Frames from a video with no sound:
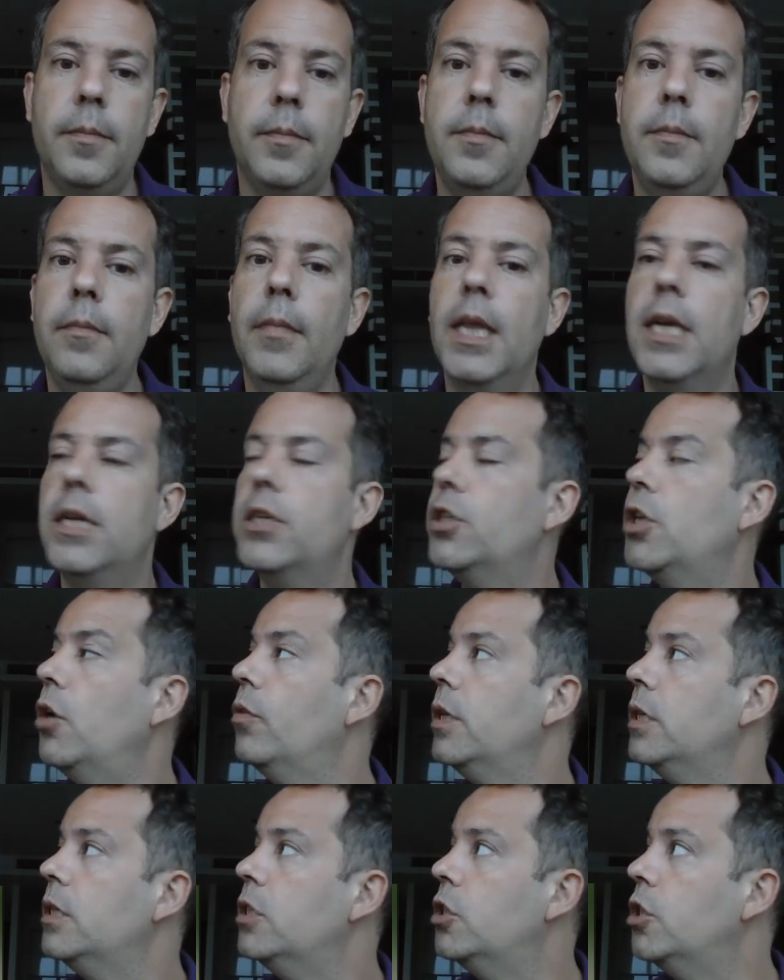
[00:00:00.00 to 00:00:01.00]
So the
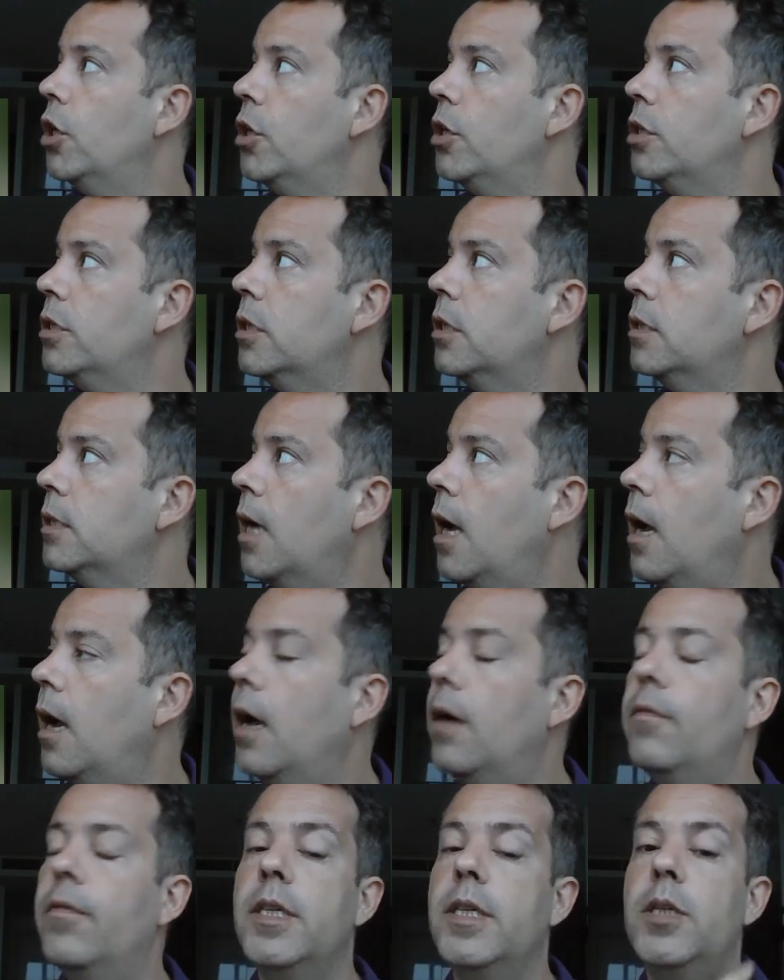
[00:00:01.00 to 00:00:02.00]
turtle dove,
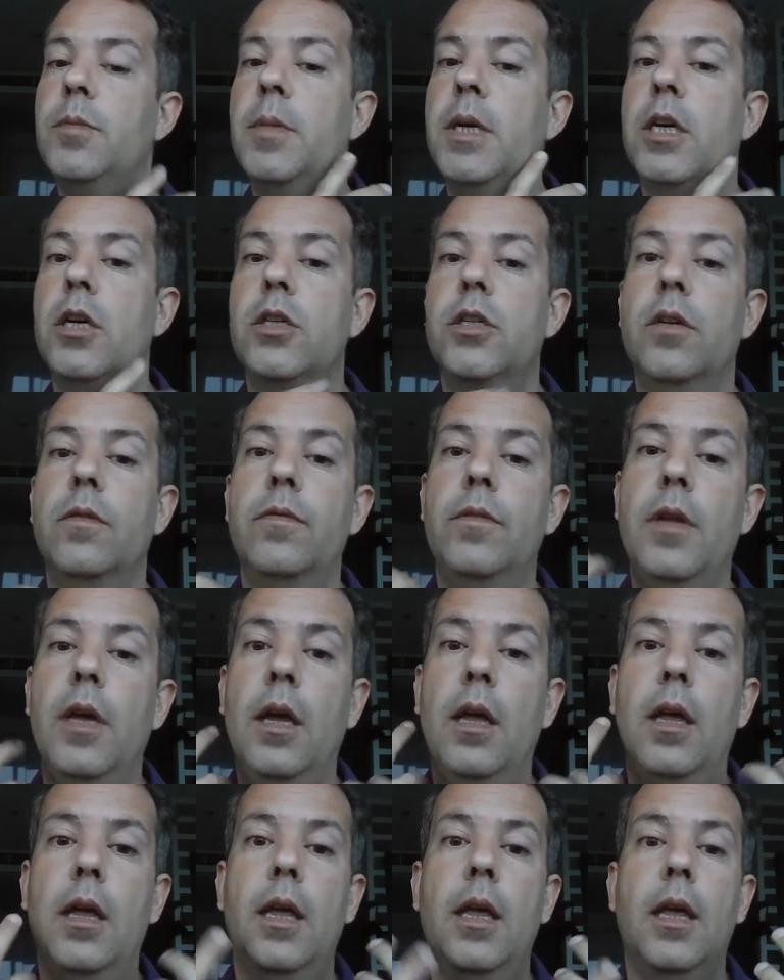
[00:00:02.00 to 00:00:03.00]
it's because of the
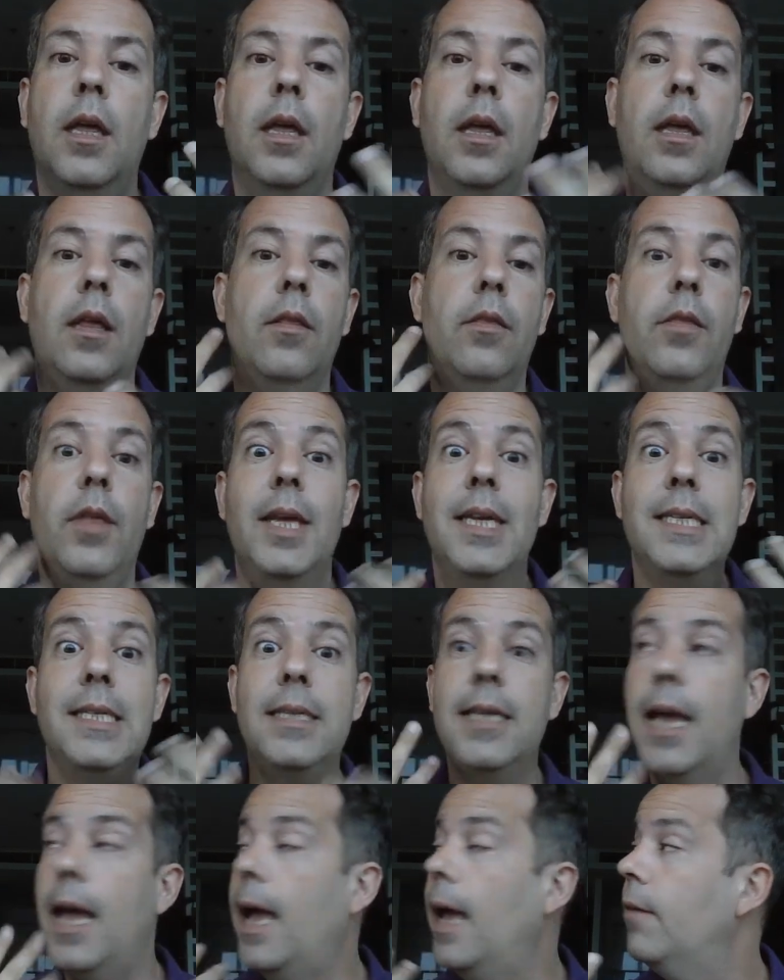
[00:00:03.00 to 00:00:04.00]
things they
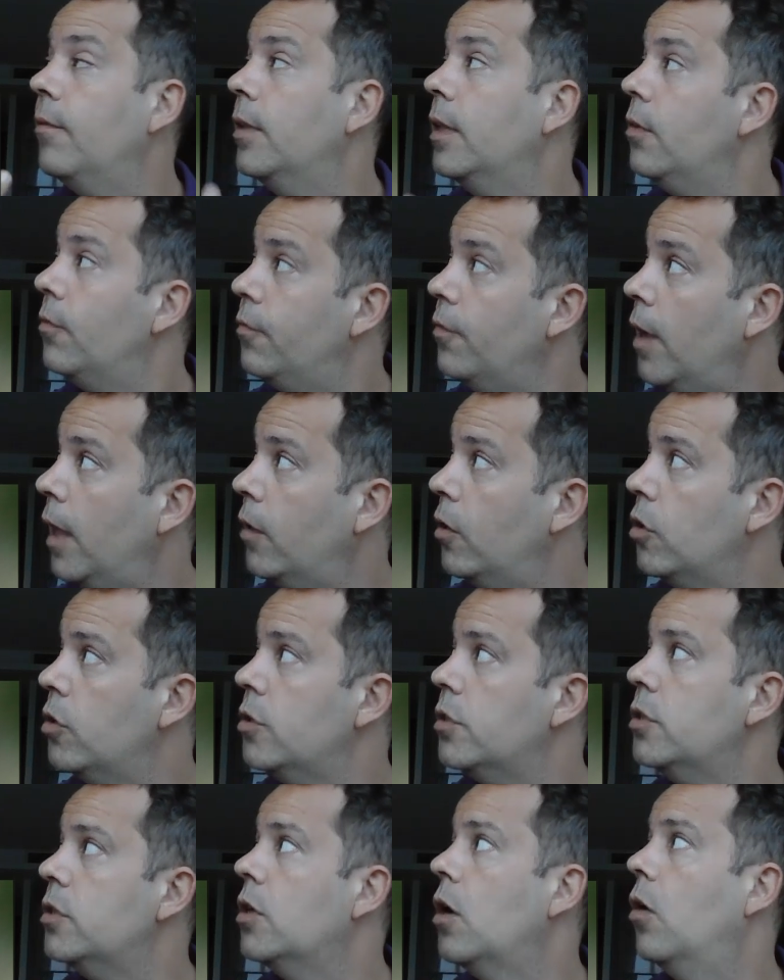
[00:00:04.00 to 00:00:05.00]
have in the feathers,
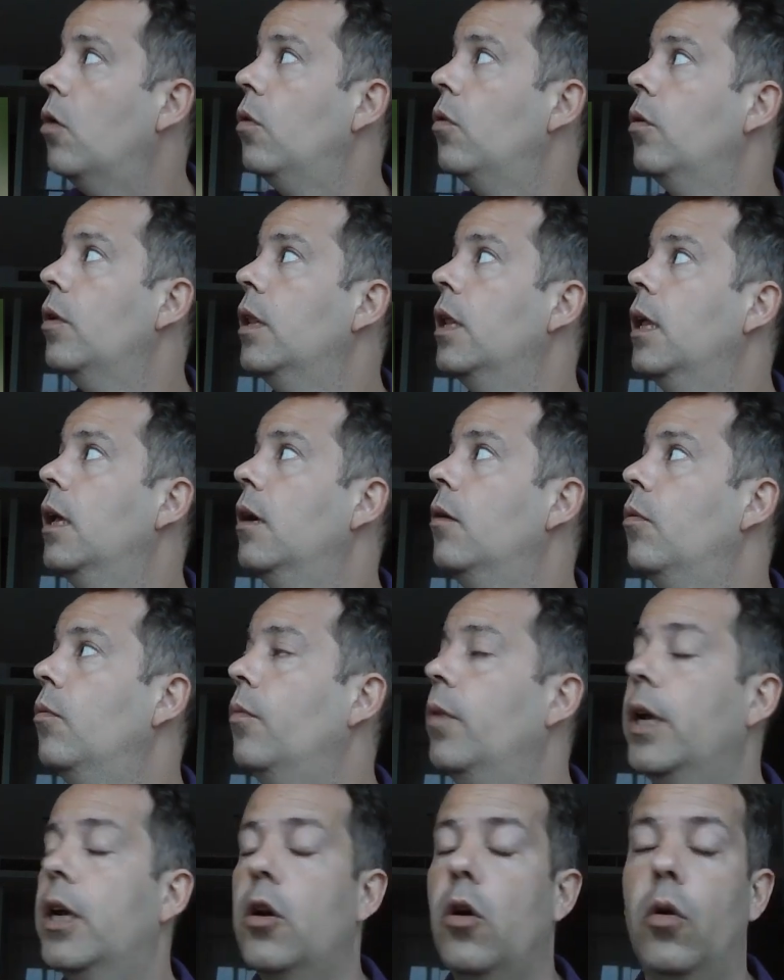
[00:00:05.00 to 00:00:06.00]
so we
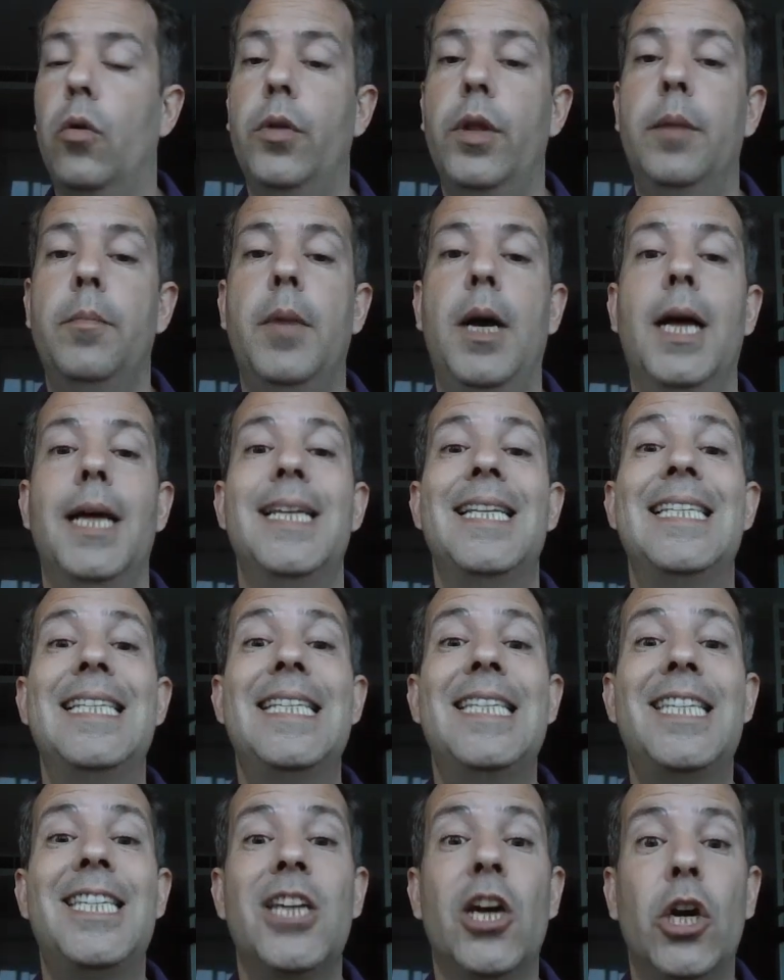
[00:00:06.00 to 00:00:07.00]
call them
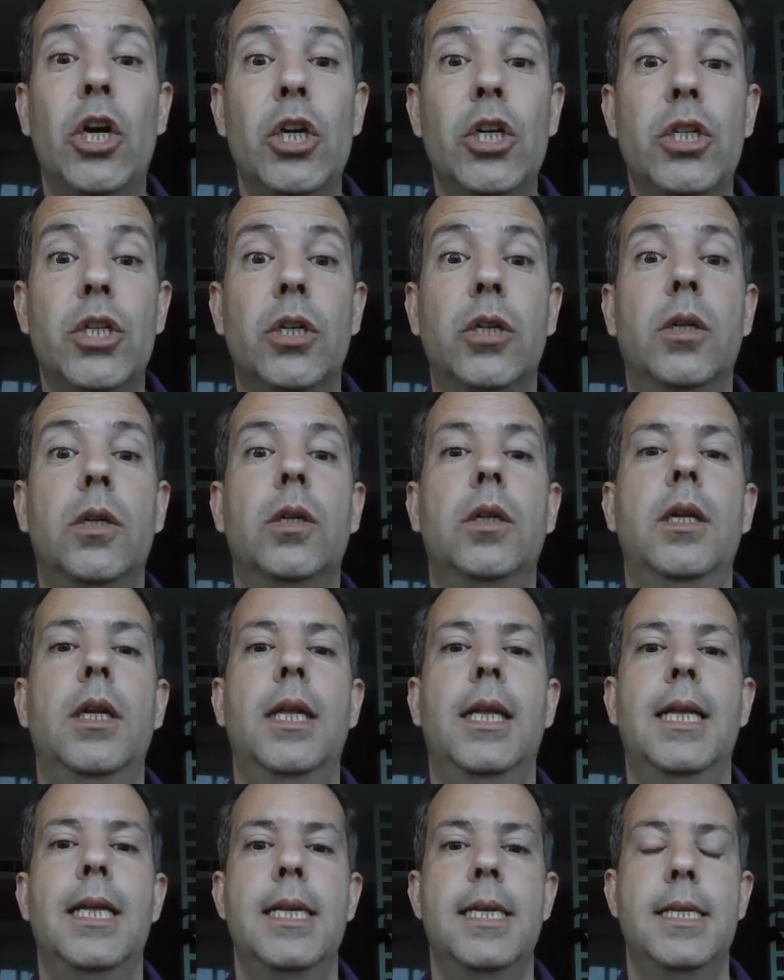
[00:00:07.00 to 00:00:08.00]
turtle
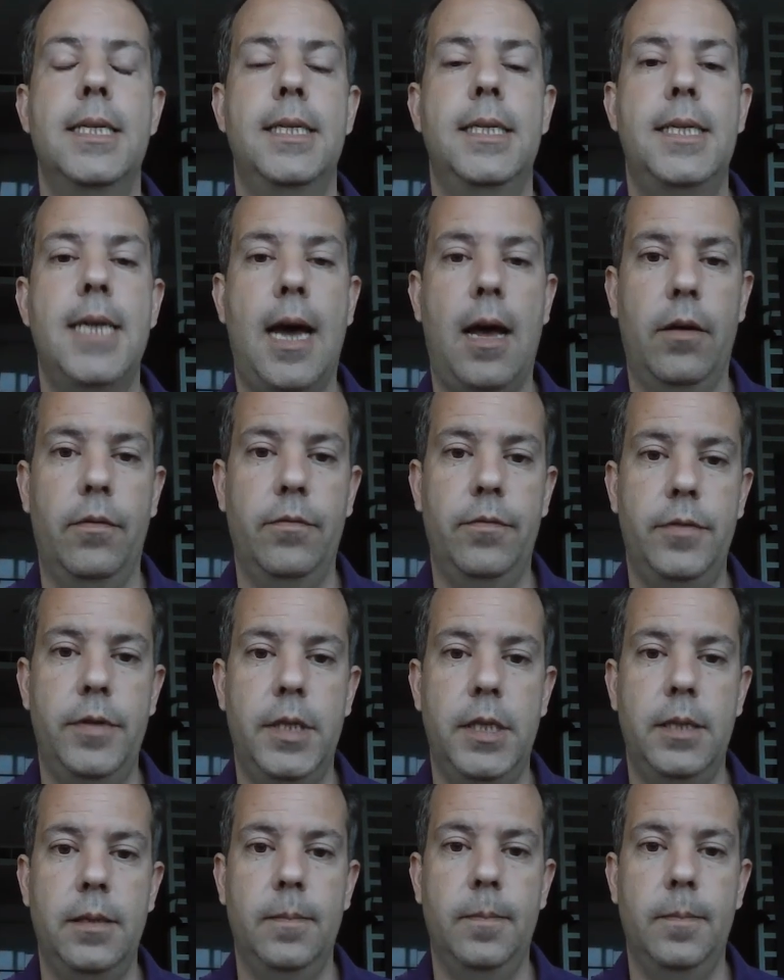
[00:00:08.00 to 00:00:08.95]
doves.